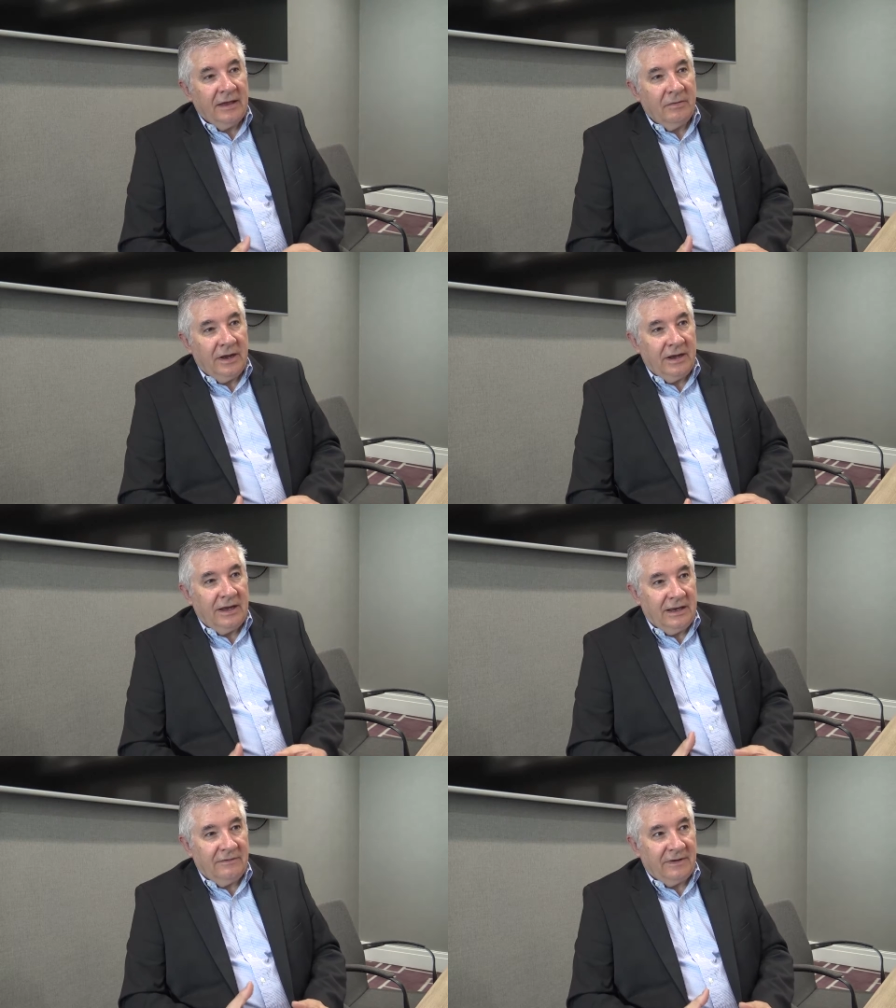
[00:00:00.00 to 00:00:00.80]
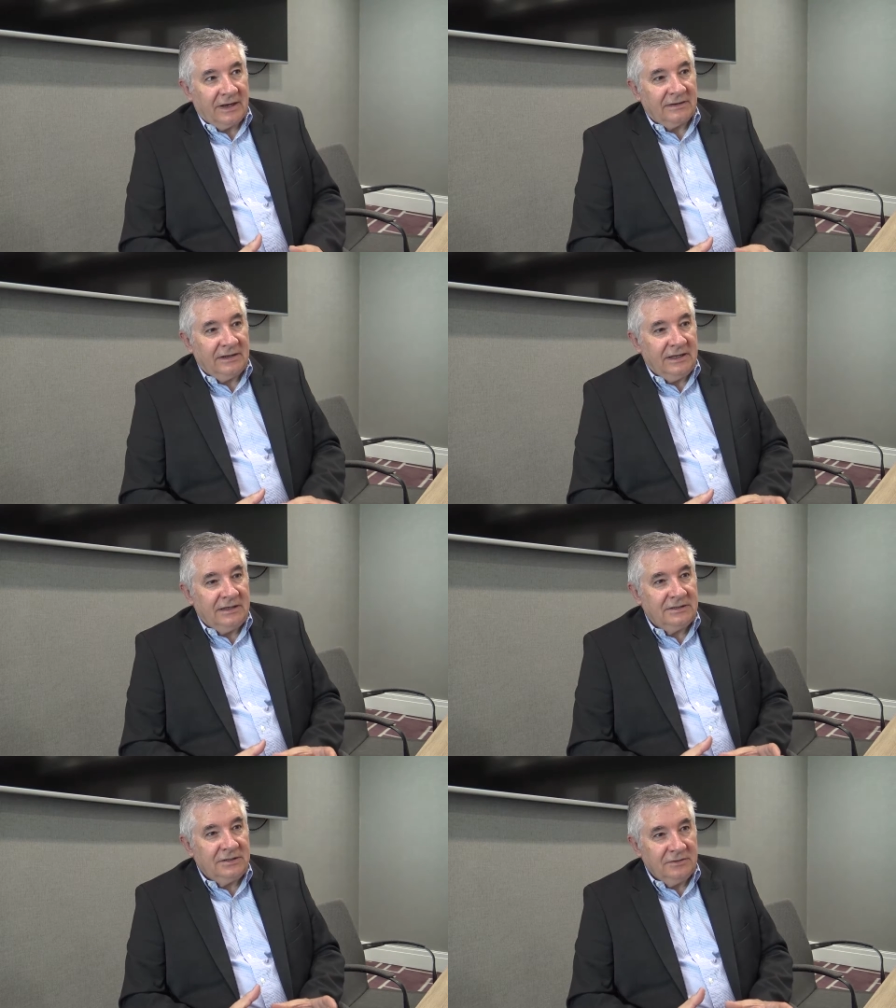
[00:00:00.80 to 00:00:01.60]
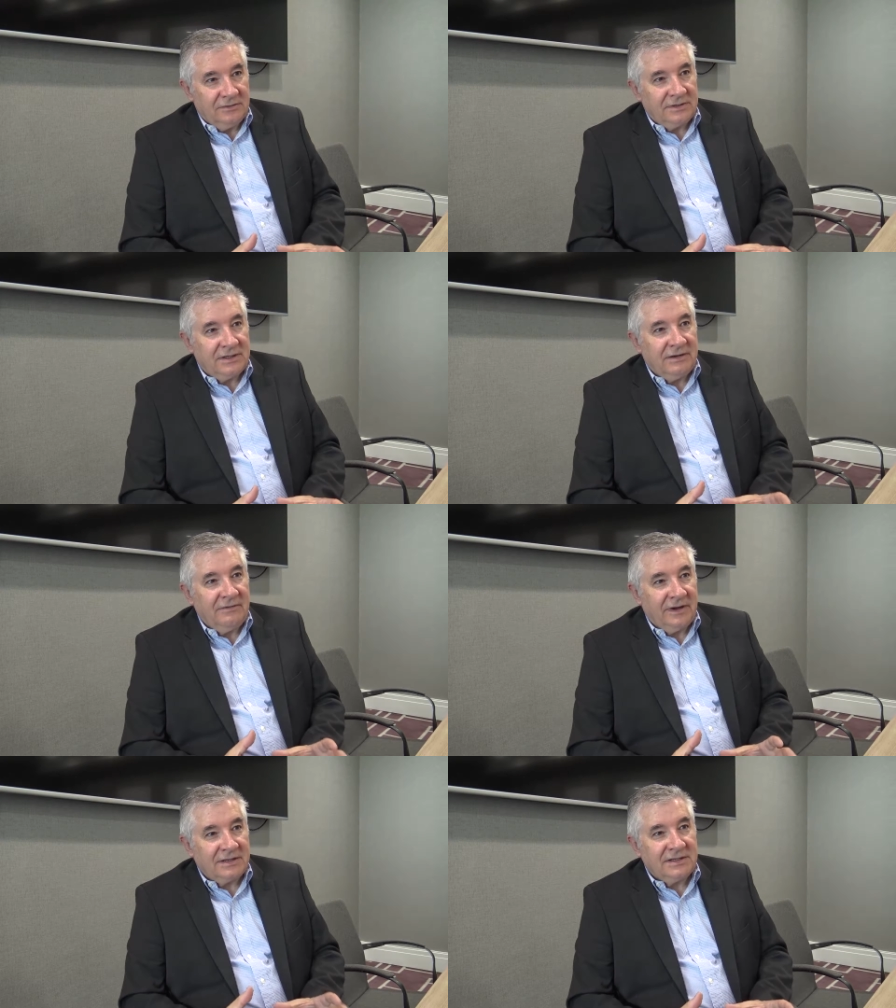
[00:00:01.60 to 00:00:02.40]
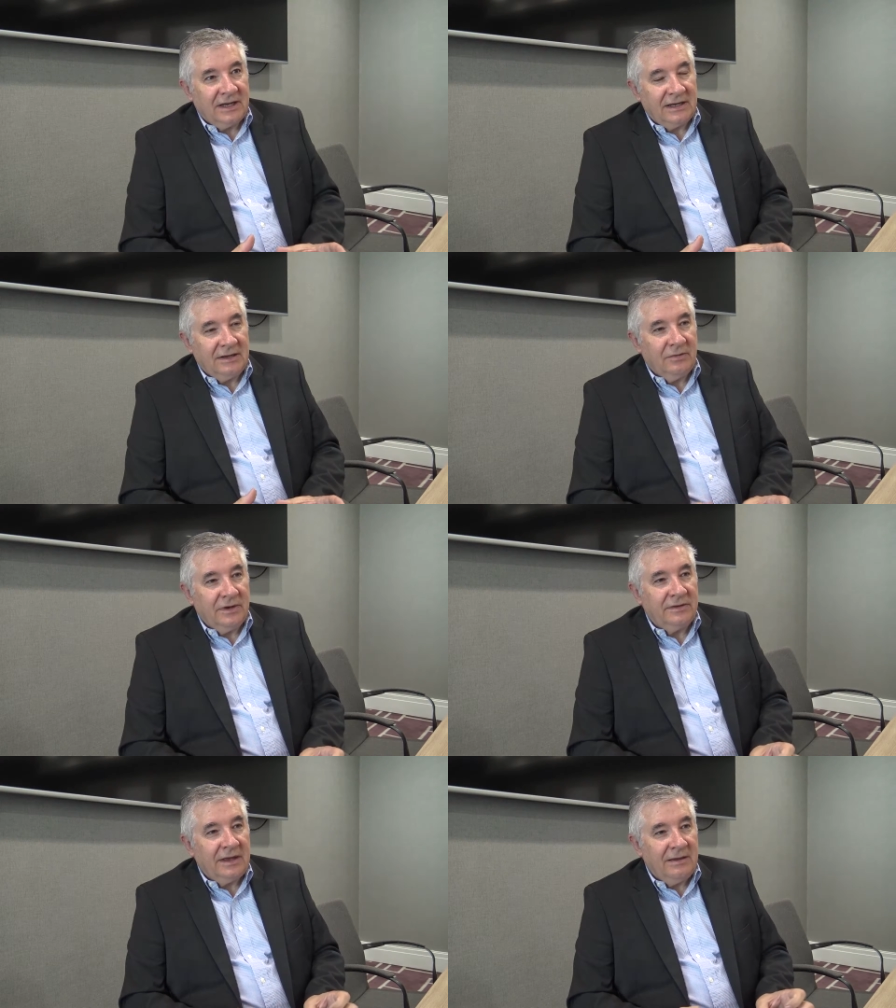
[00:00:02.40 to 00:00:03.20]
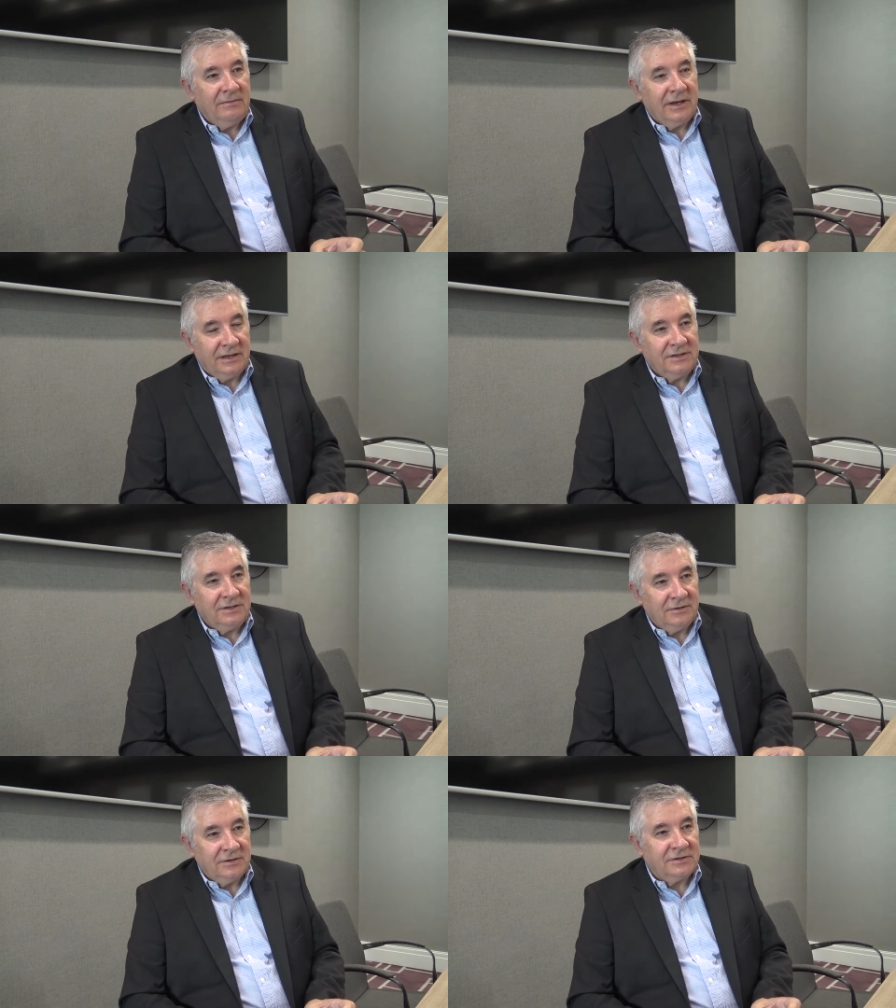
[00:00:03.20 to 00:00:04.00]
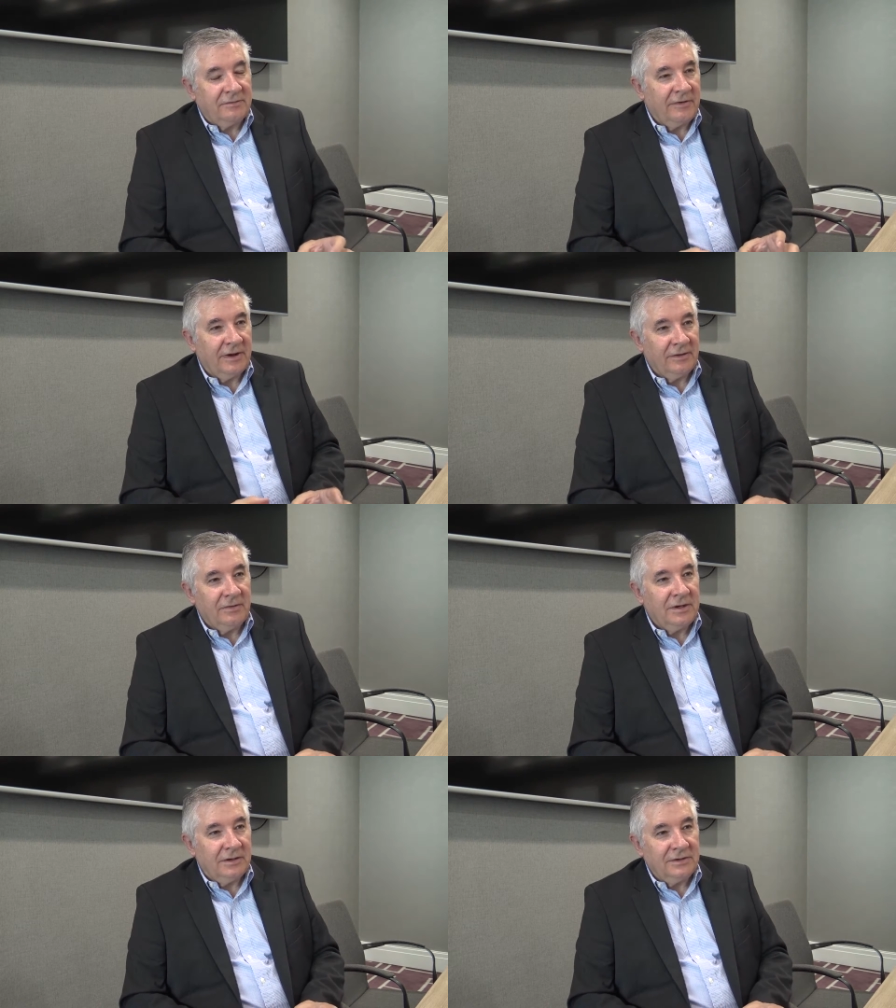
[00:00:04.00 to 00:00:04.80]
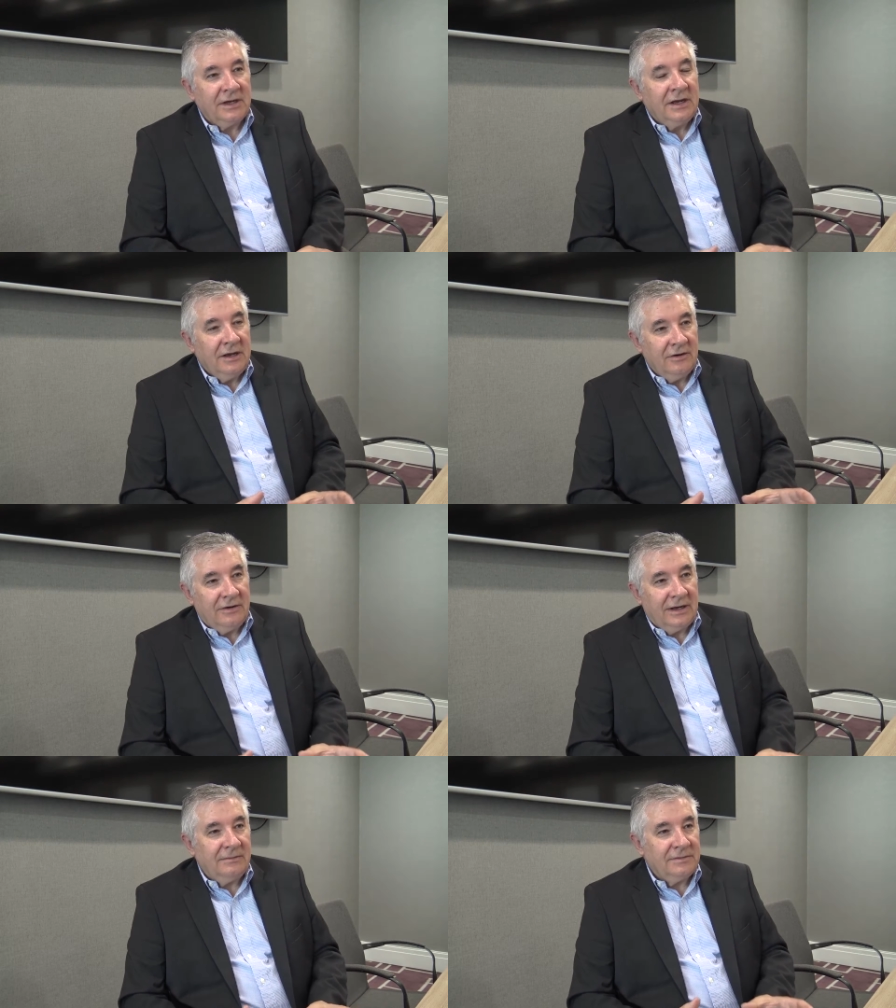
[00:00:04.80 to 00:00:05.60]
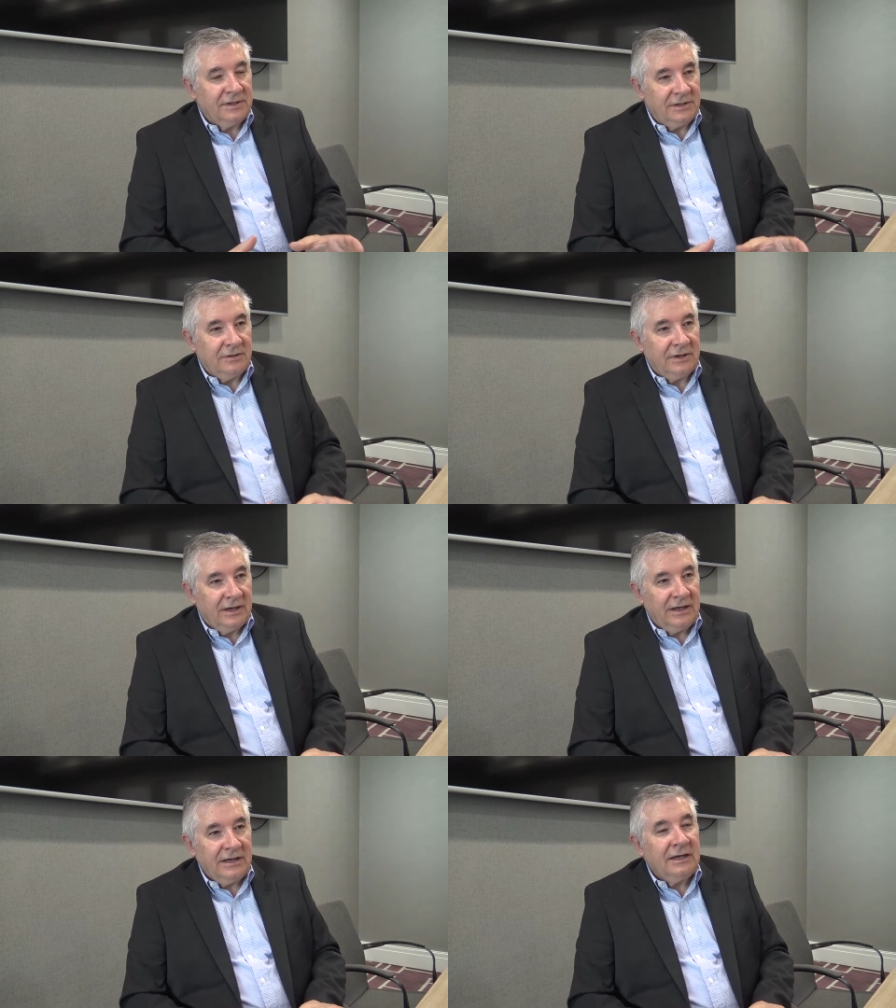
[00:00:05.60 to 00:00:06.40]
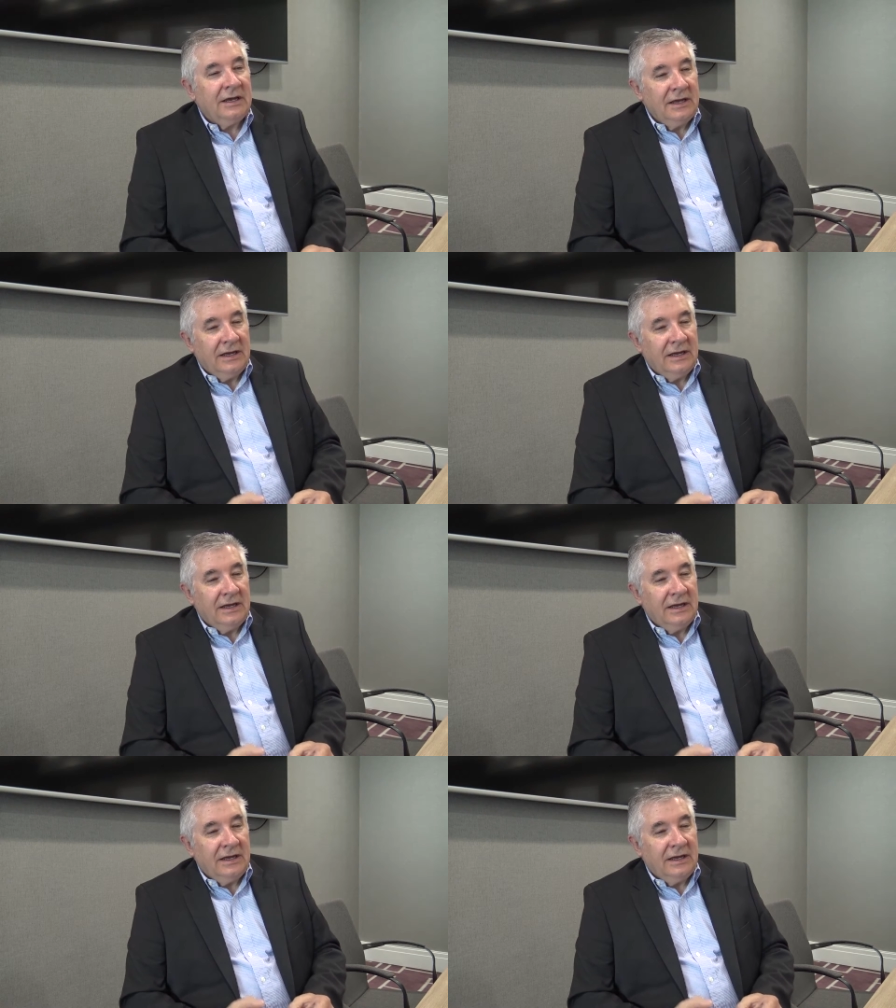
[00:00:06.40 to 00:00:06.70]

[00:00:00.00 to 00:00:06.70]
where in fact the students can in fact study with MBA students from around the world who come to the UK